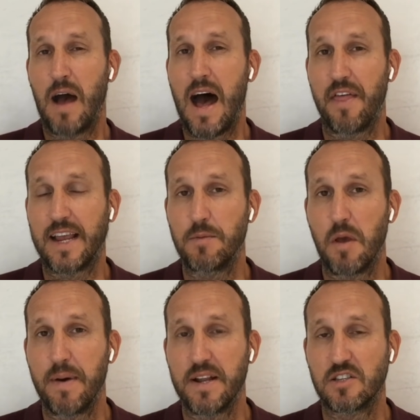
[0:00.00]
Are they going
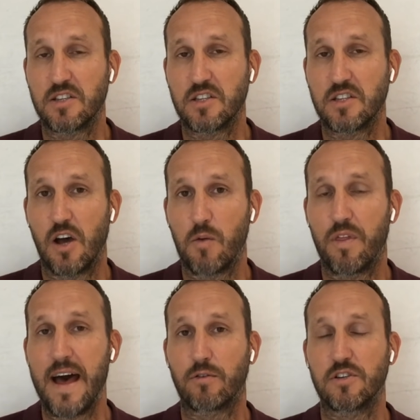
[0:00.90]
to be a better side
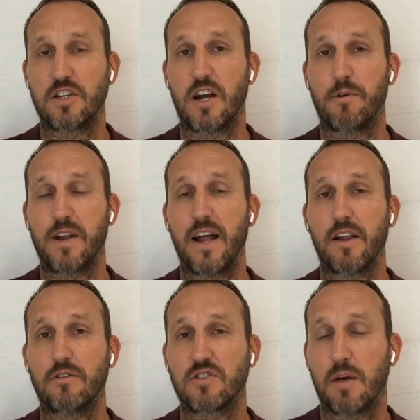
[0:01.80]
without Cristiano
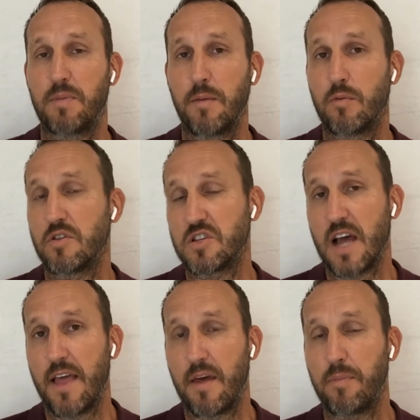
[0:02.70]
Ronaldo? Some people would
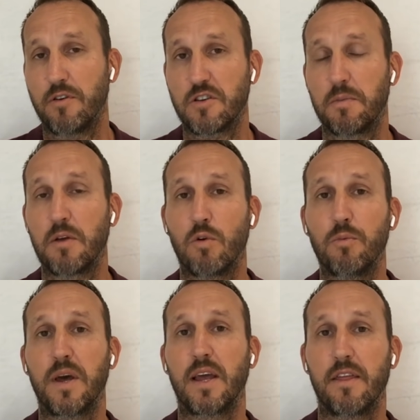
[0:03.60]
say they possibly will
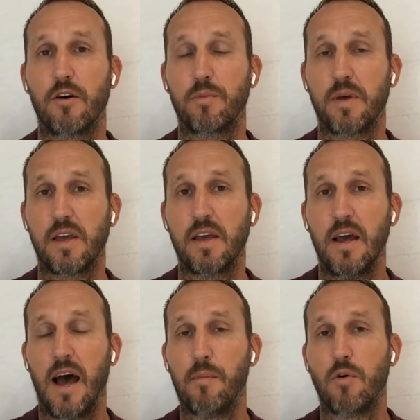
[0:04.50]
be. There'll be
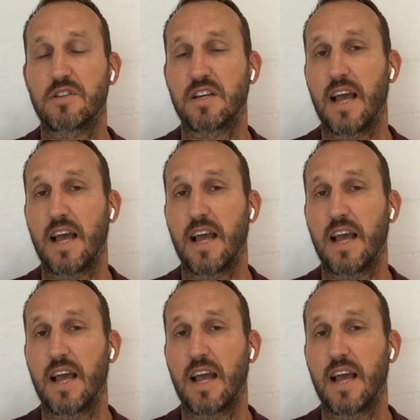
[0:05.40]
a more